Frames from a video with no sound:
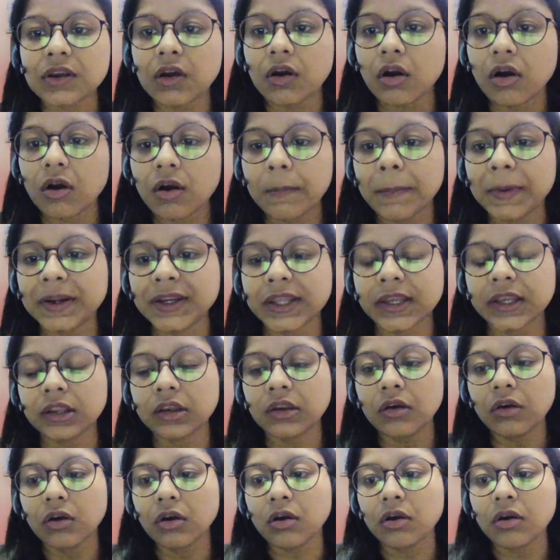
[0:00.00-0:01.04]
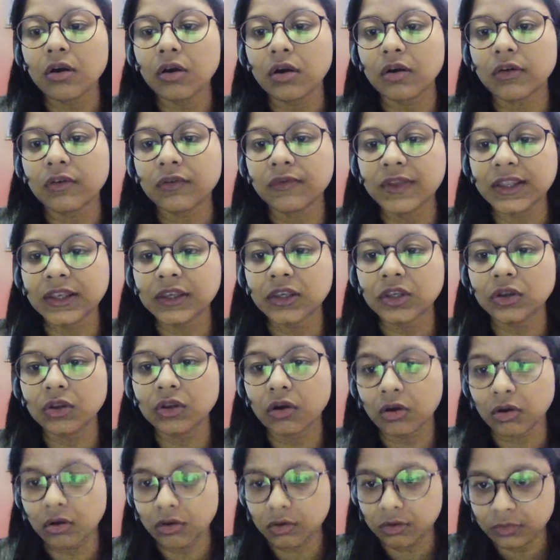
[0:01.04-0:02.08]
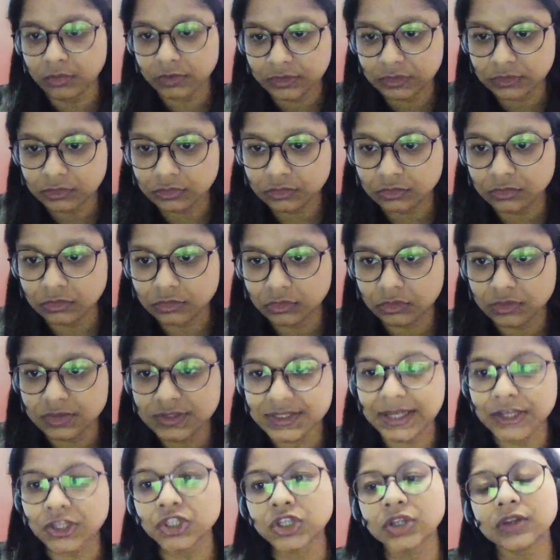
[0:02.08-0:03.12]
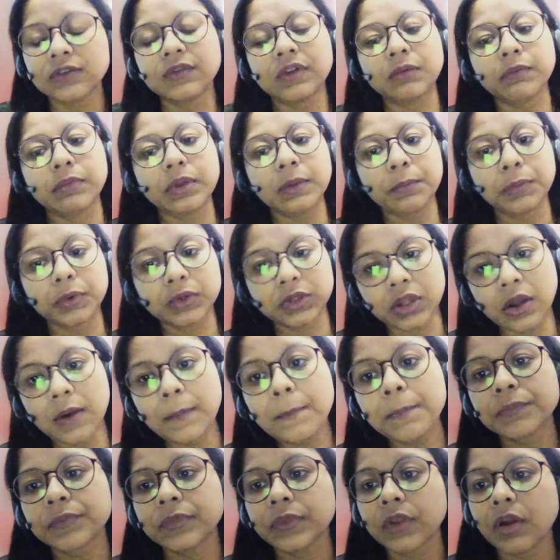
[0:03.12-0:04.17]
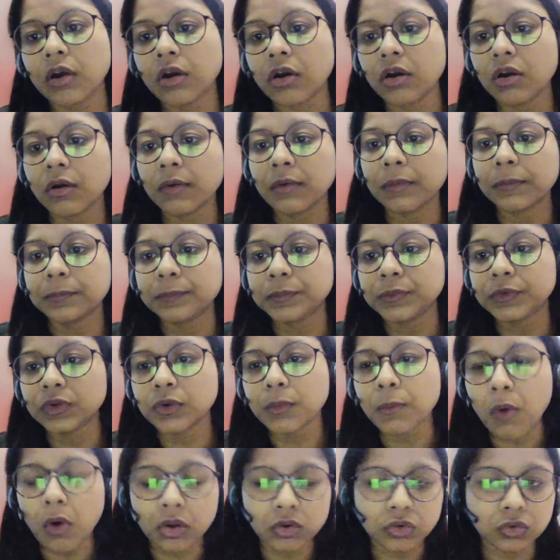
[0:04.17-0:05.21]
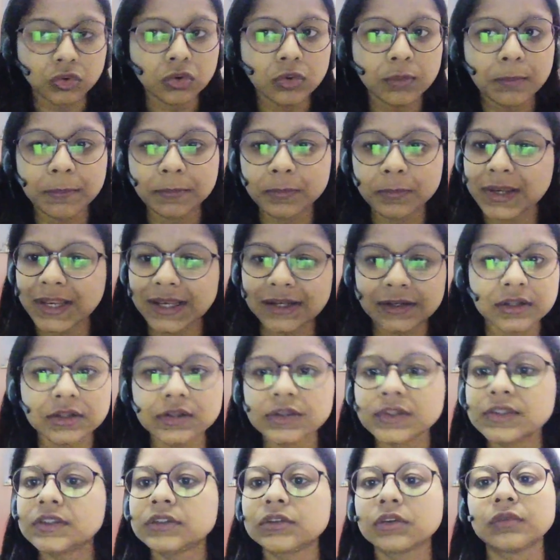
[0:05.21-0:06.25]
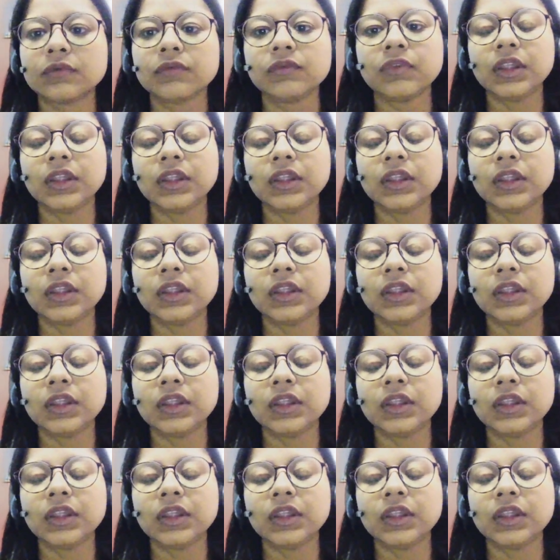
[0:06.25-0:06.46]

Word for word: uh, particular uh, video uh, session will be put up uh, tomorrow latest.